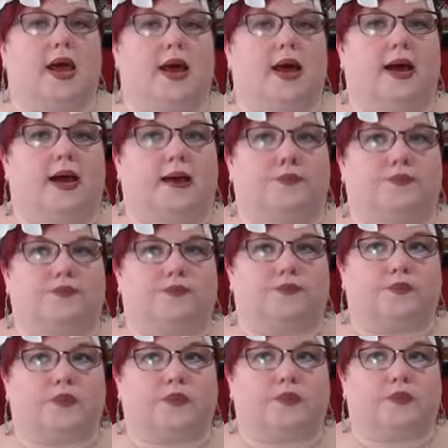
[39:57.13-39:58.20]

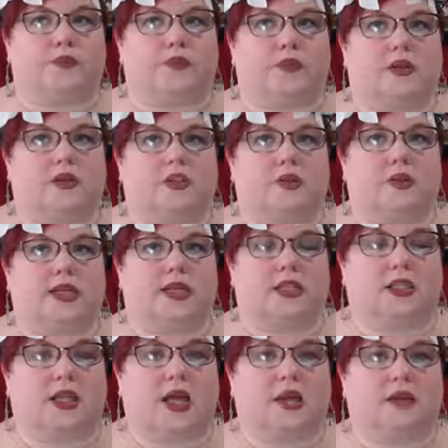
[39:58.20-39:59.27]
um, doing
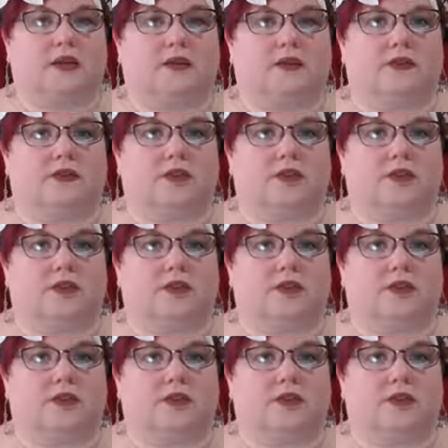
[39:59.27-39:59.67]
a lot of